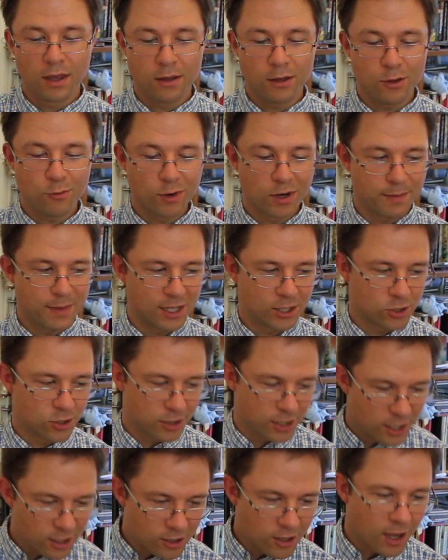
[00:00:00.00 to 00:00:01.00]
You want to make sure
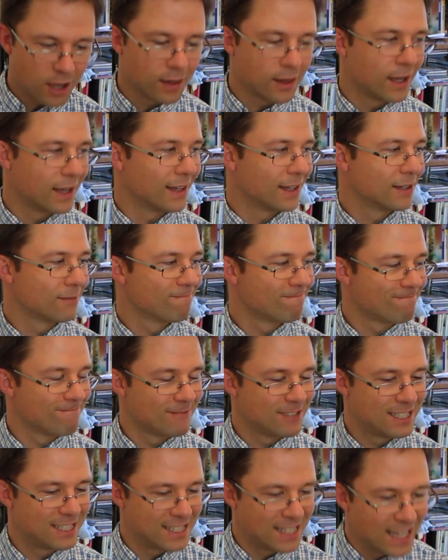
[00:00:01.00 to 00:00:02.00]
that you're not
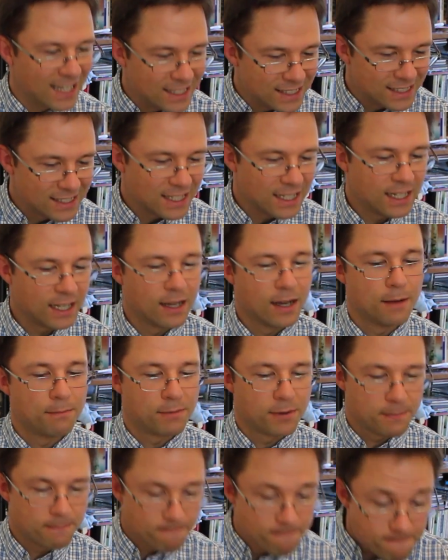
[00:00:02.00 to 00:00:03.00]
tensing up
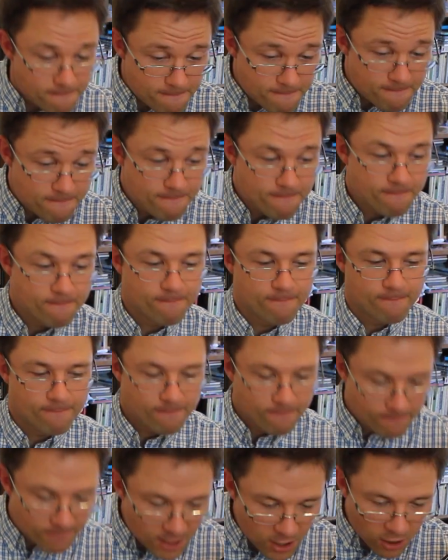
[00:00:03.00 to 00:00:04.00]

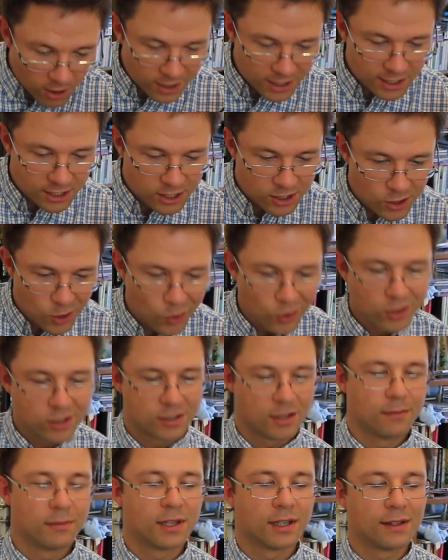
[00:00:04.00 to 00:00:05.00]
on each note or
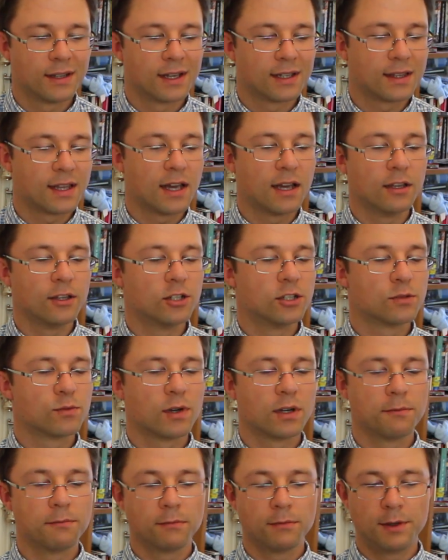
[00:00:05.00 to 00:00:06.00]
something like that. You just
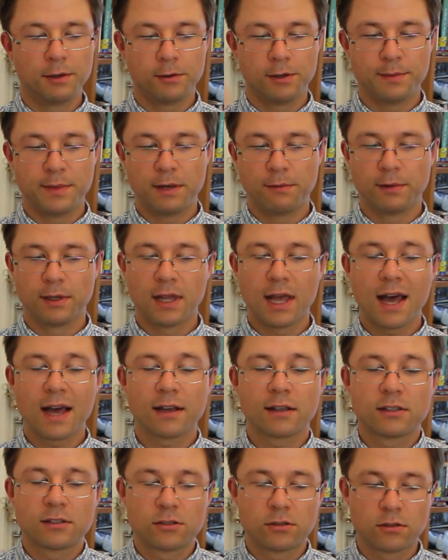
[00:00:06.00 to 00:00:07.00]
want to remain
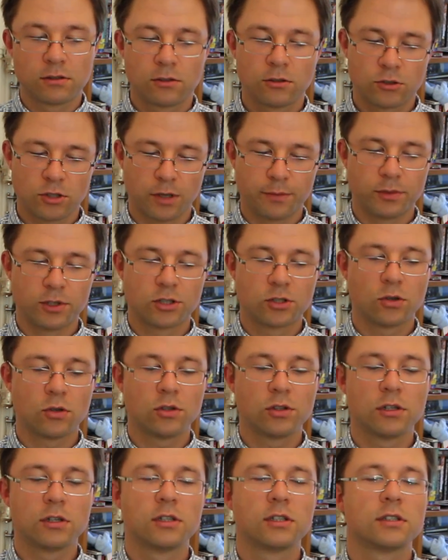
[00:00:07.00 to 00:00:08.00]
relaxed, drop your
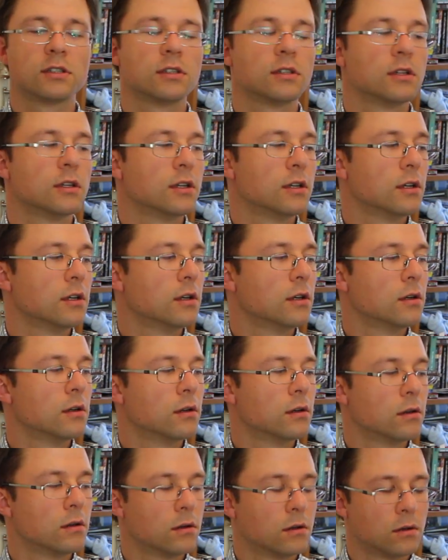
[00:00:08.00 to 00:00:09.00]
shoulders,
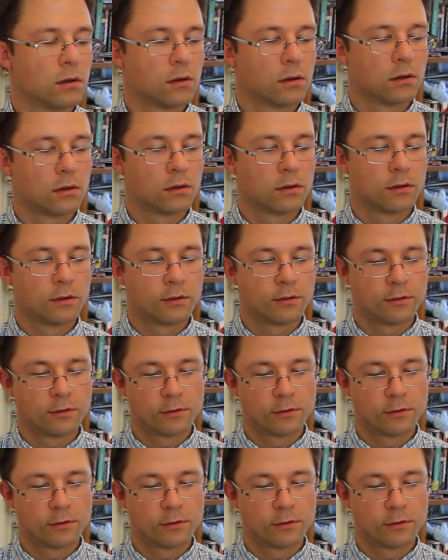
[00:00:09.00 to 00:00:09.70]
and